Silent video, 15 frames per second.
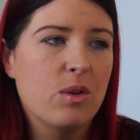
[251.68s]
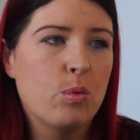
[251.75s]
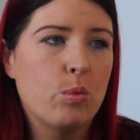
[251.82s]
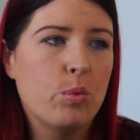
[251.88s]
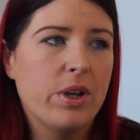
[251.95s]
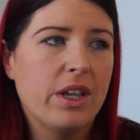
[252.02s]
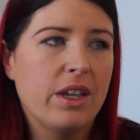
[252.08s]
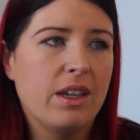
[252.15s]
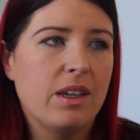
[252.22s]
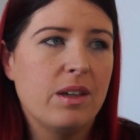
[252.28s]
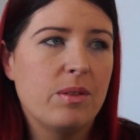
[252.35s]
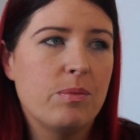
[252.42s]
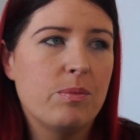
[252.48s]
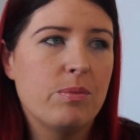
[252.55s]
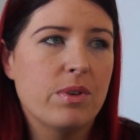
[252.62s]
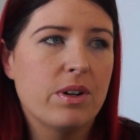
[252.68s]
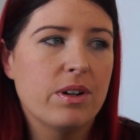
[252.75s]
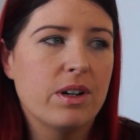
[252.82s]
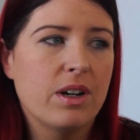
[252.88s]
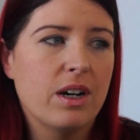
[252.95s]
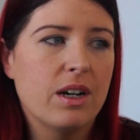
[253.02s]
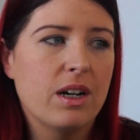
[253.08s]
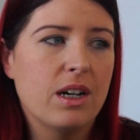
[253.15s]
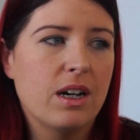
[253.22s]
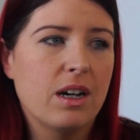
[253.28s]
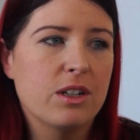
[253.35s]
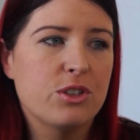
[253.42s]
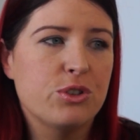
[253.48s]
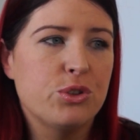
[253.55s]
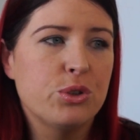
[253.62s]
We
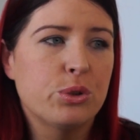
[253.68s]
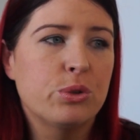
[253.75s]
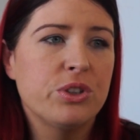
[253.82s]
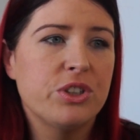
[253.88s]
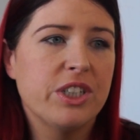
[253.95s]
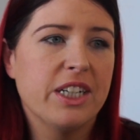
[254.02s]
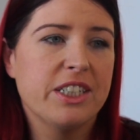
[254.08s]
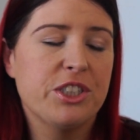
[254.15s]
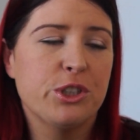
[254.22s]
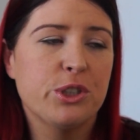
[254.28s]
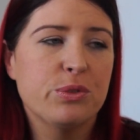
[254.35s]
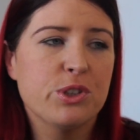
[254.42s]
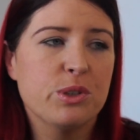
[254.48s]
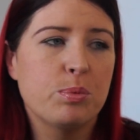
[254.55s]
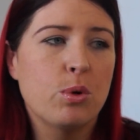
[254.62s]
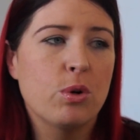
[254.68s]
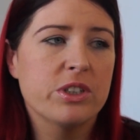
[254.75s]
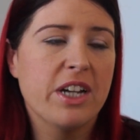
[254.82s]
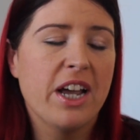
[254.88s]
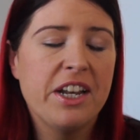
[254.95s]
don't get enough support.